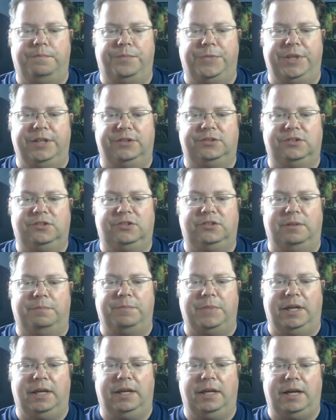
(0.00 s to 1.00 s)
This is
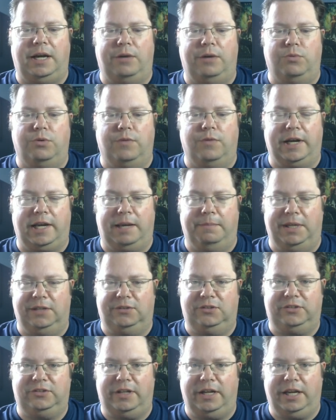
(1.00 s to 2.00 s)
something I would recommend
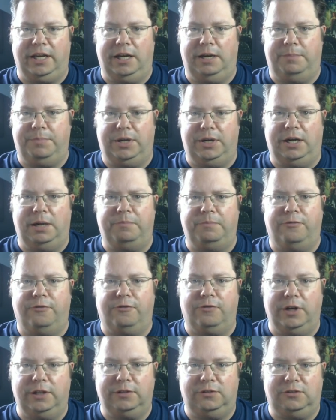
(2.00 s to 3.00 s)
setting up
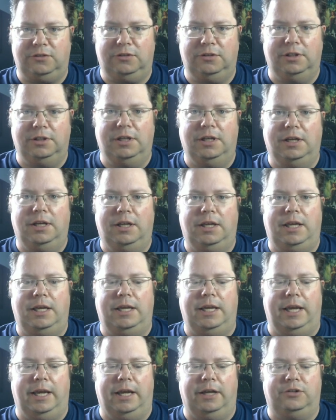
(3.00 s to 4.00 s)
front
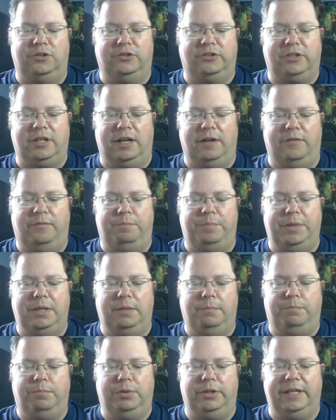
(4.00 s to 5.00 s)
and just kind of
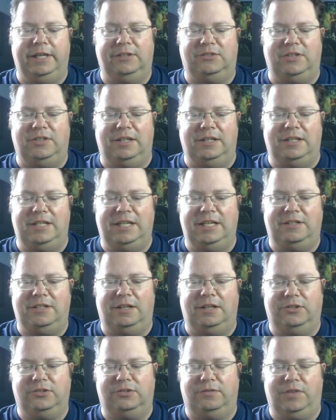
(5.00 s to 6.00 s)
placing
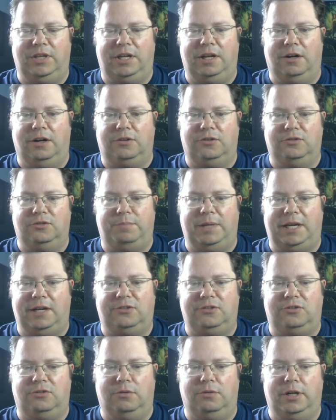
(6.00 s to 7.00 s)
details of the character's
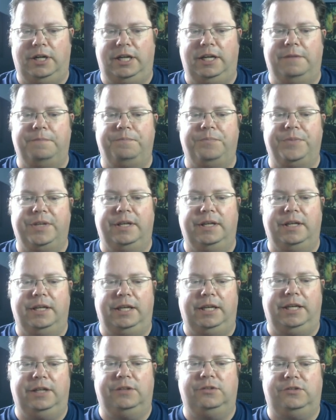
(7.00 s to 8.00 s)
backstory
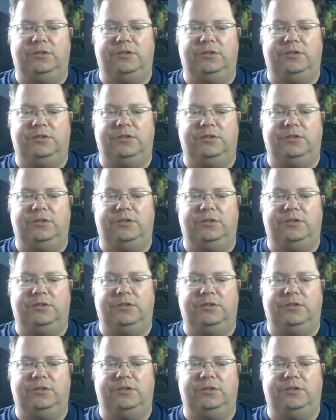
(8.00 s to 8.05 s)
in